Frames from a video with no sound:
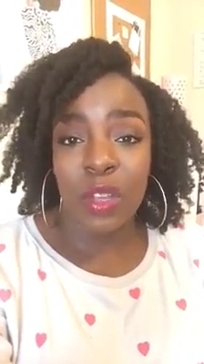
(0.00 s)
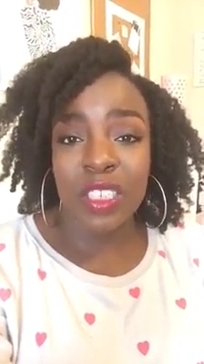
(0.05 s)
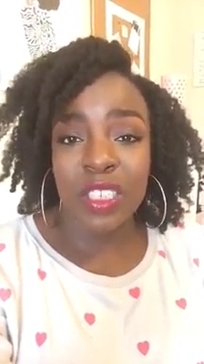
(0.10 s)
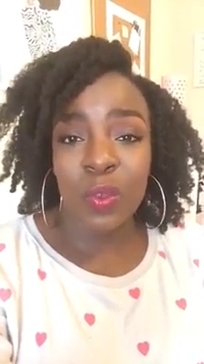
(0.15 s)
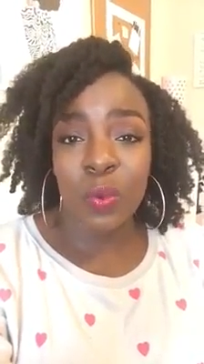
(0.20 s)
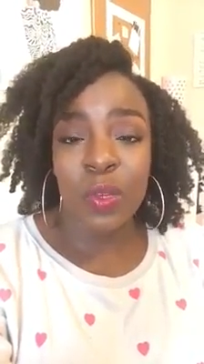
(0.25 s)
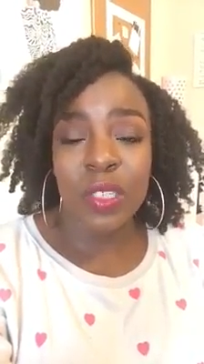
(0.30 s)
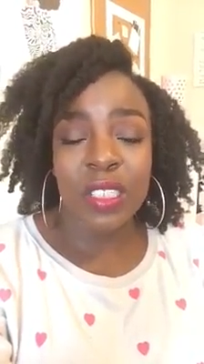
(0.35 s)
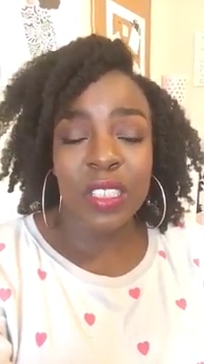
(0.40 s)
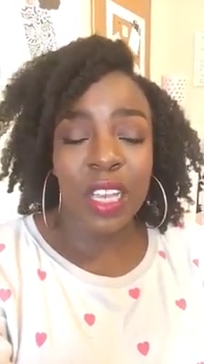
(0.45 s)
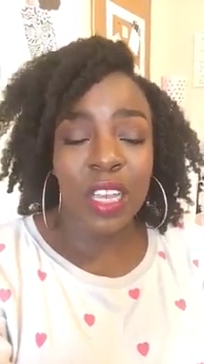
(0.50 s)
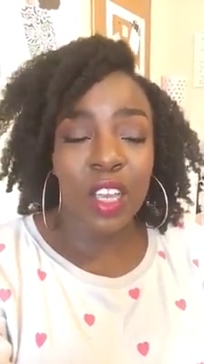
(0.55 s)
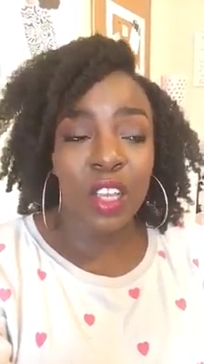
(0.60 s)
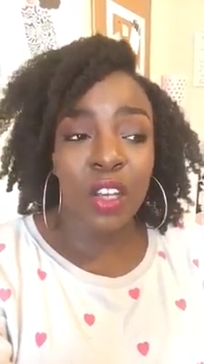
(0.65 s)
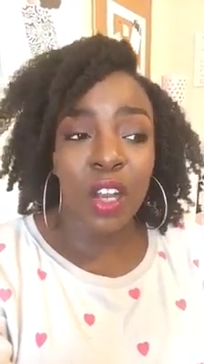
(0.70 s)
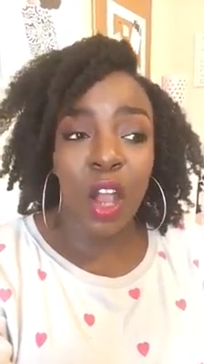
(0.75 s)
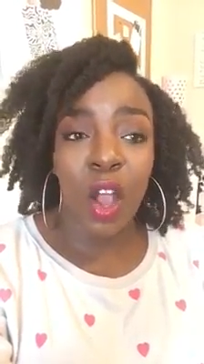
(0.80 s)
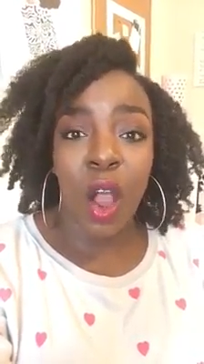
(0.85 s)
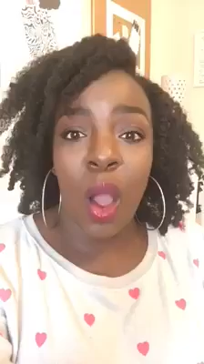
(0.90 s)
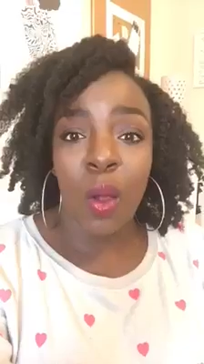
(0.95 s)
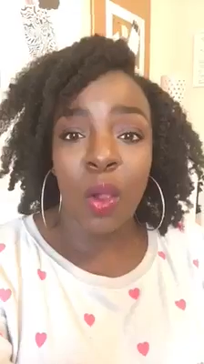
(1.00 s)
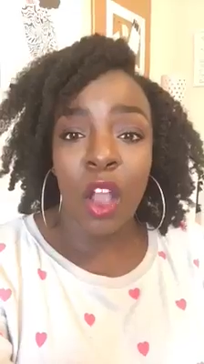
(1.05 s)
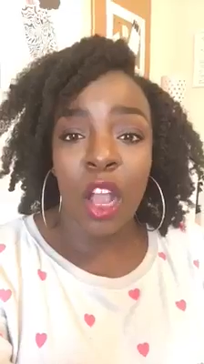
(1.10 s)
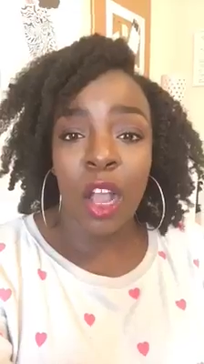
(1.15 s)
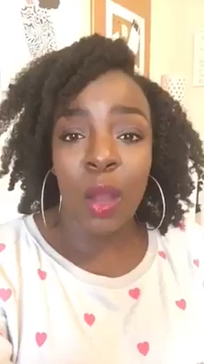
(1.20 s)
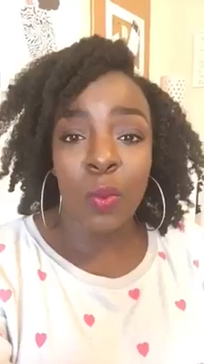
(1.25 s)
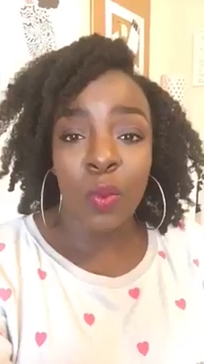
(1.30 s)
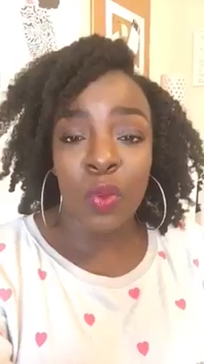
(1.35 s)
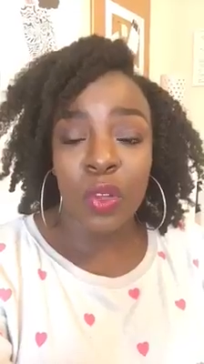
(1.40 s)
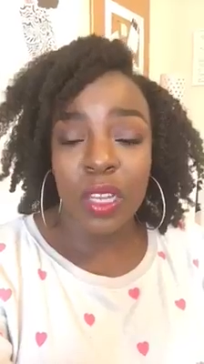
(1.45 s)
she was like,
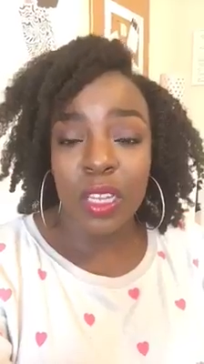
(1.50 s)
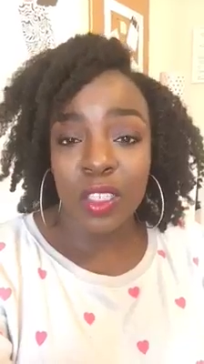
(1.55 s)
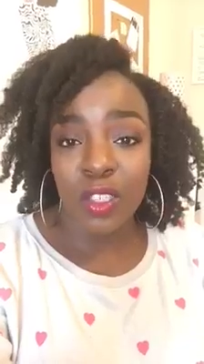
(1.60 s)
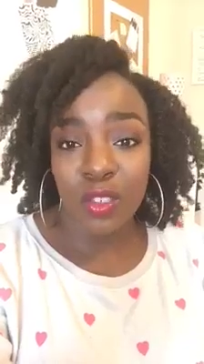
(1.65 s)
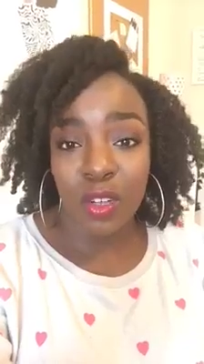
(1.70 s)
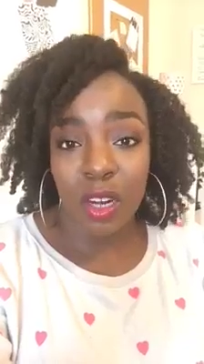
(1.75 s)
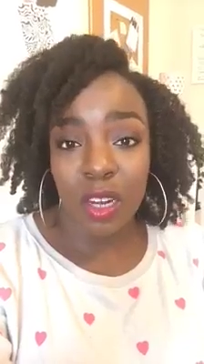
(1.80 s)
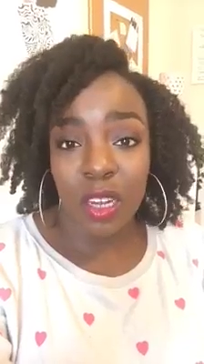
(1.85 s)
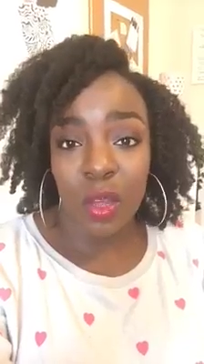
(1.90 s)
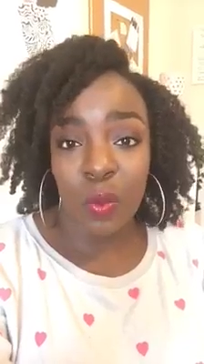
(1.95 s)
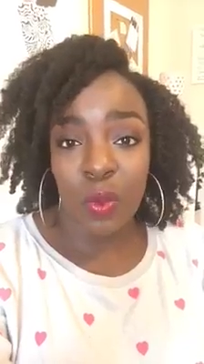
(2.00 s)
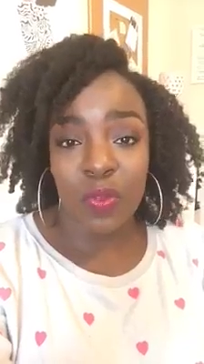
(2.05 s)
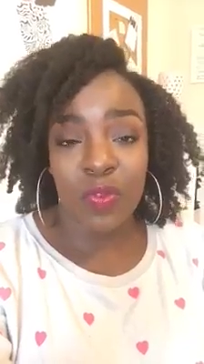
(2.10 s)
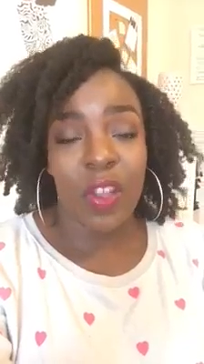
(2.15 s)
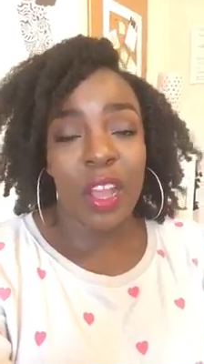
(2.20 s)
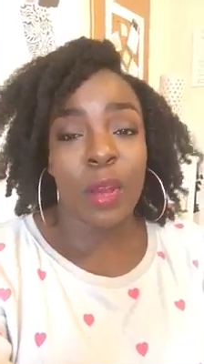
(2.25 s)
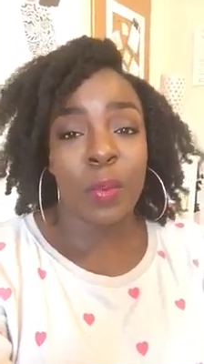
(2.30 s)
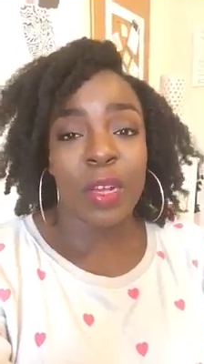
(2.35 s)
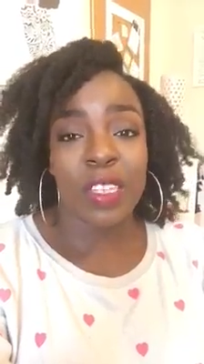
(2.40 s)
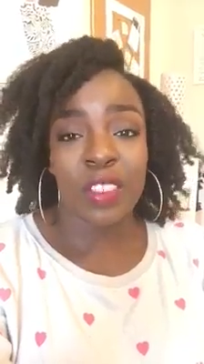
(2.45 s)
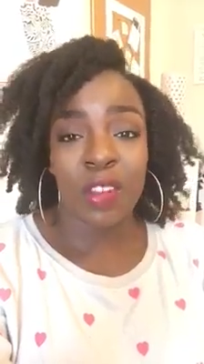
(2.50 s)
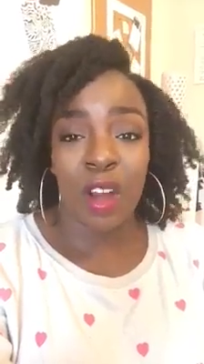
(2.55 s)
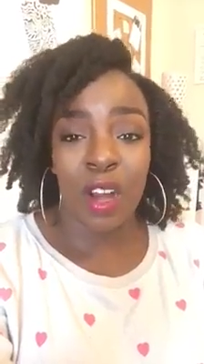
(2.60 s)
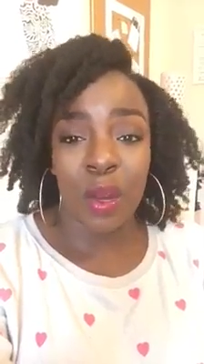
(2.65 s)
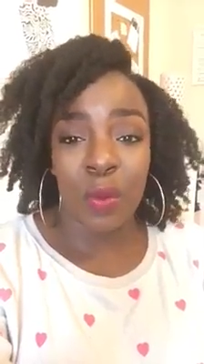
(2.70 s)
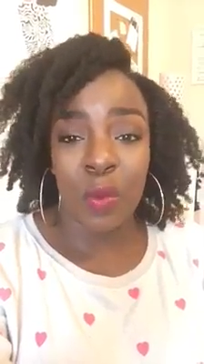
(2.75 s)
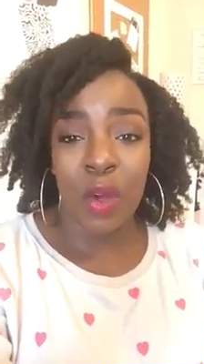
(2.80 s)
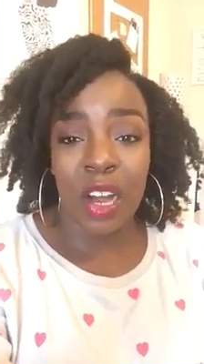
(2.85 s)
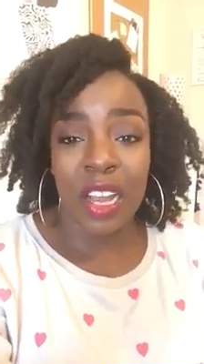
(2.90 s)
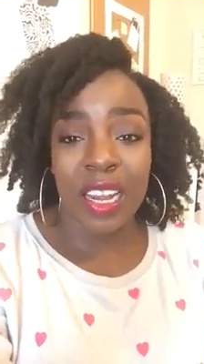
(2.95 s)
I'm really struggling with finding my target
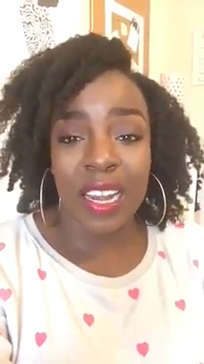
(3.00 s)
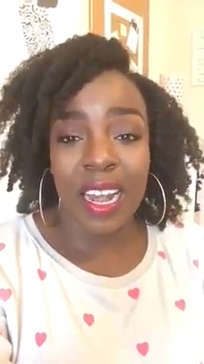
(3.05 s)
market,